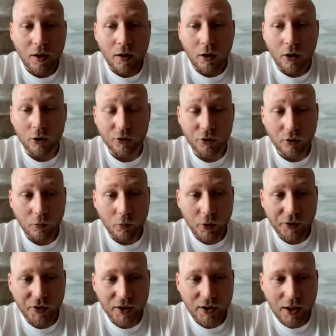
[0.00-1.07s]
Also, we're
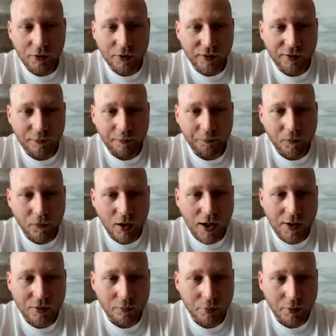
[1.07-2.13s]
seeing now this
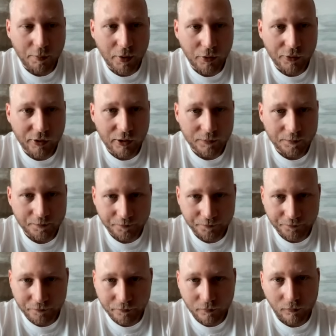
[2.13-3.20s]
Atom proposal
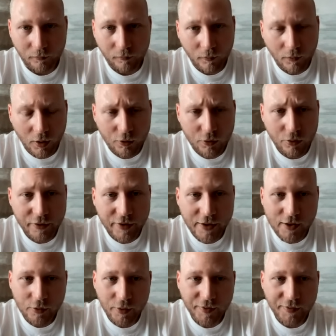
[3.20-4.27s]
to
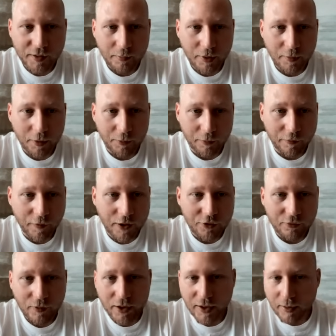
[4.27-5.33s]
decrease the minimum
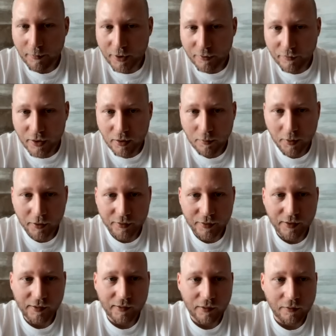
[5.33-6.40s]
inflation rate. I made a video about
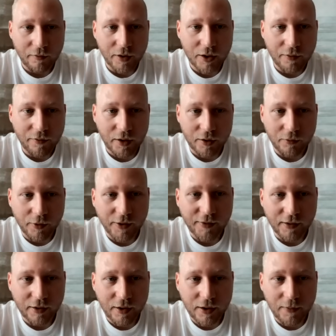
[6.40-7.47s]
this very, very
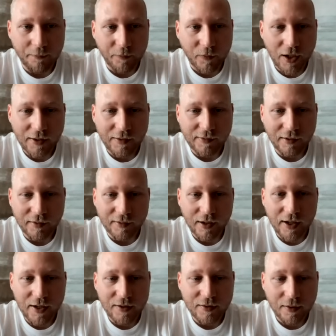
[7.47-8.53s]
recently,
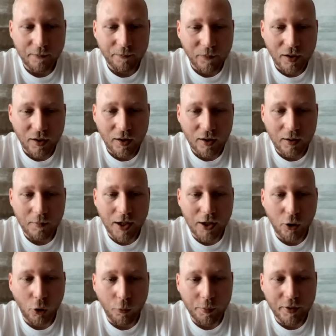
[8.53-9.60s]
868. I
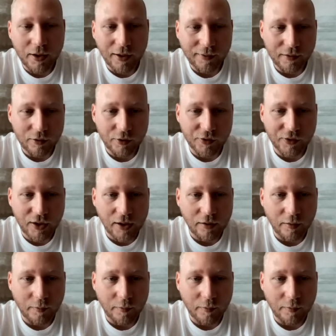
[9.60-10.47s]
hope you guys understand this